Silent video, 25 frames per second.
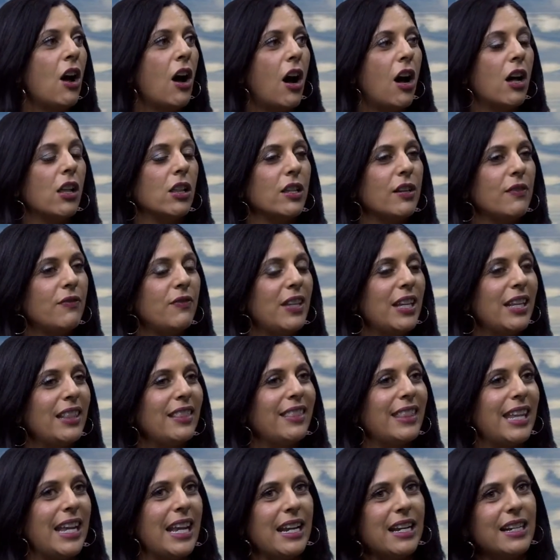All of the
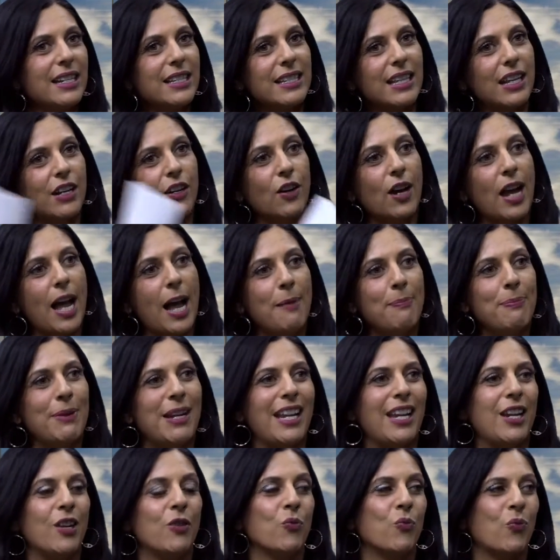things that are
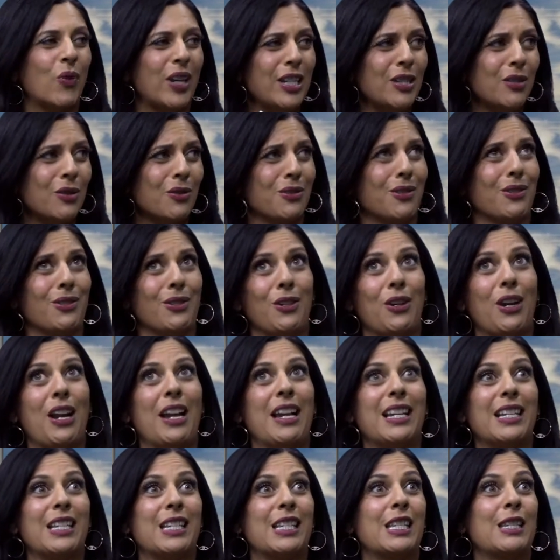happening, rentals are
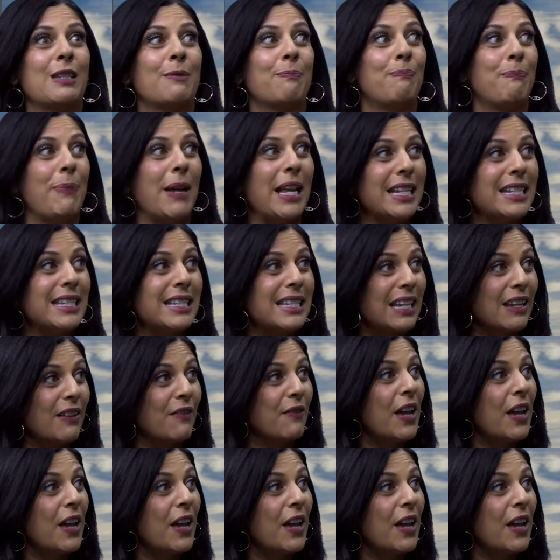expensive.